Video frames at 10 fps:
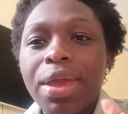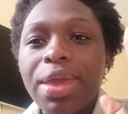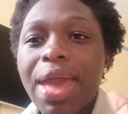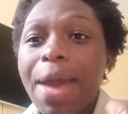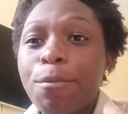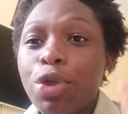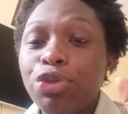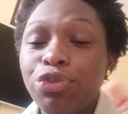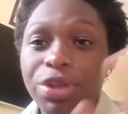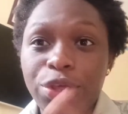Yeah, I'm going
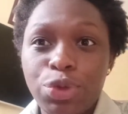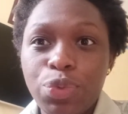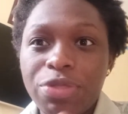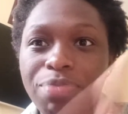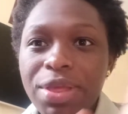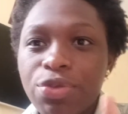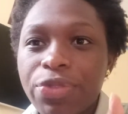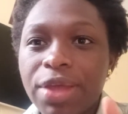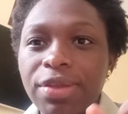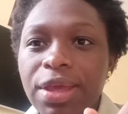to take you with me so
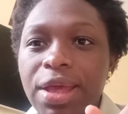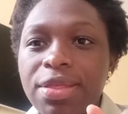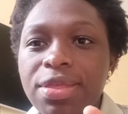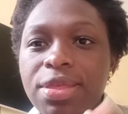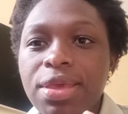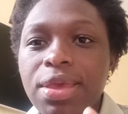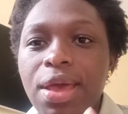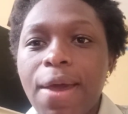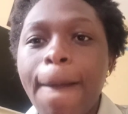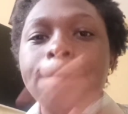that I can see
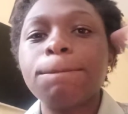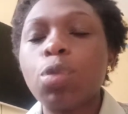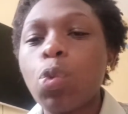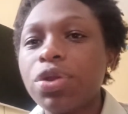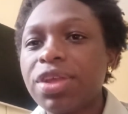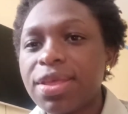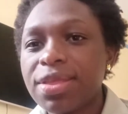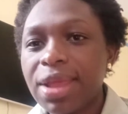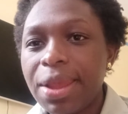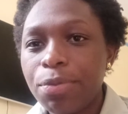what
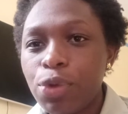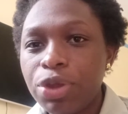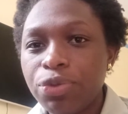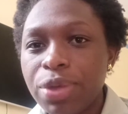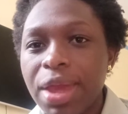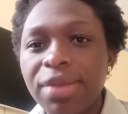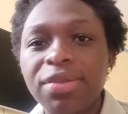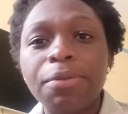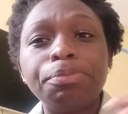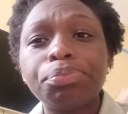hairstyle I'm going to
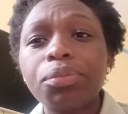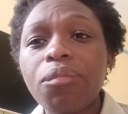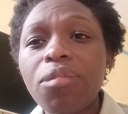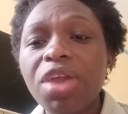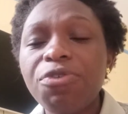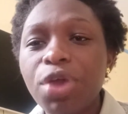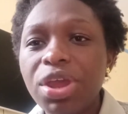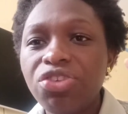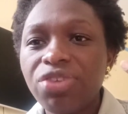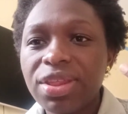get. If you're
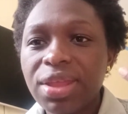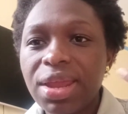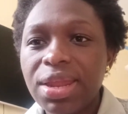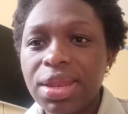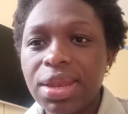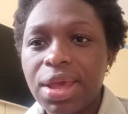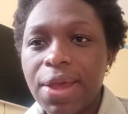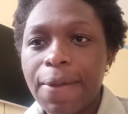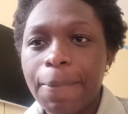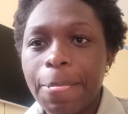interested
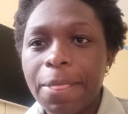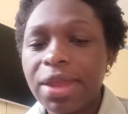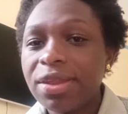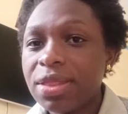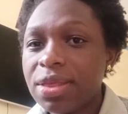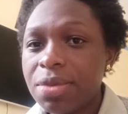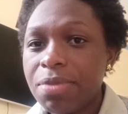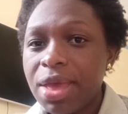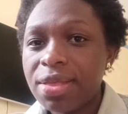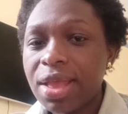in getting the same
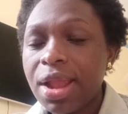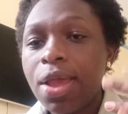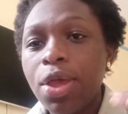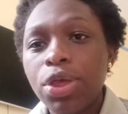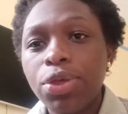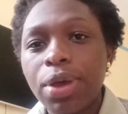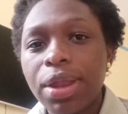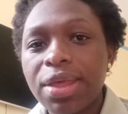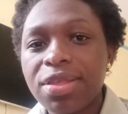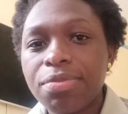hairstyle, you
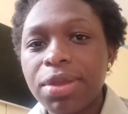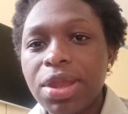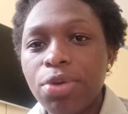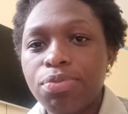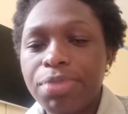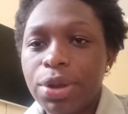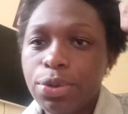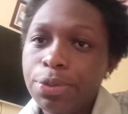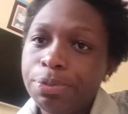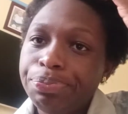can ask me down
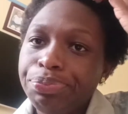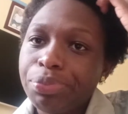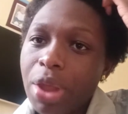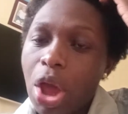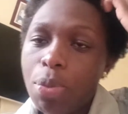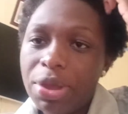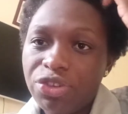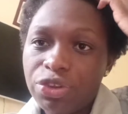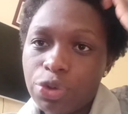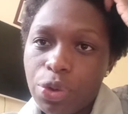below how
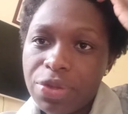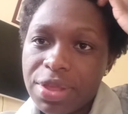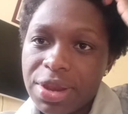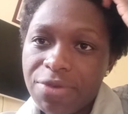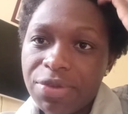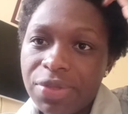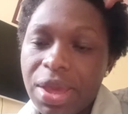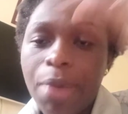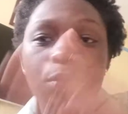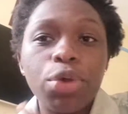much it costs and
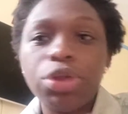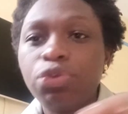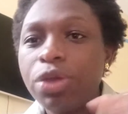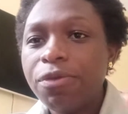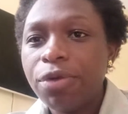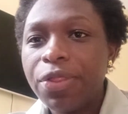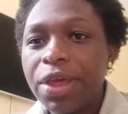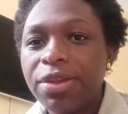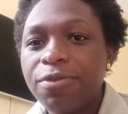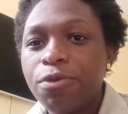everything. I'm going to give all
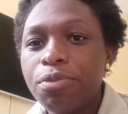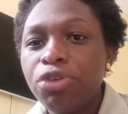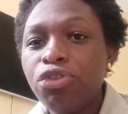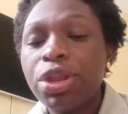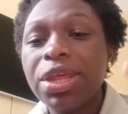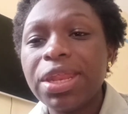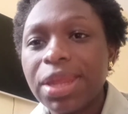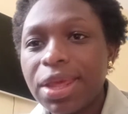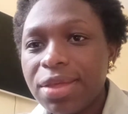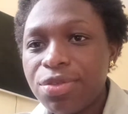that information in
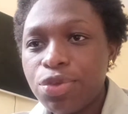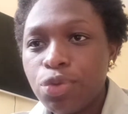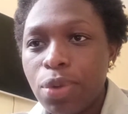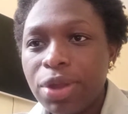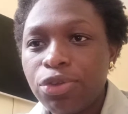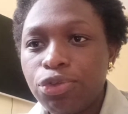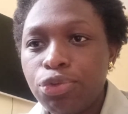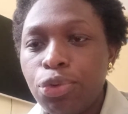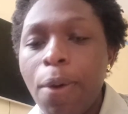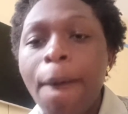case you want
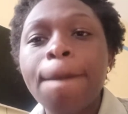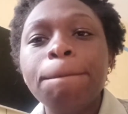to know.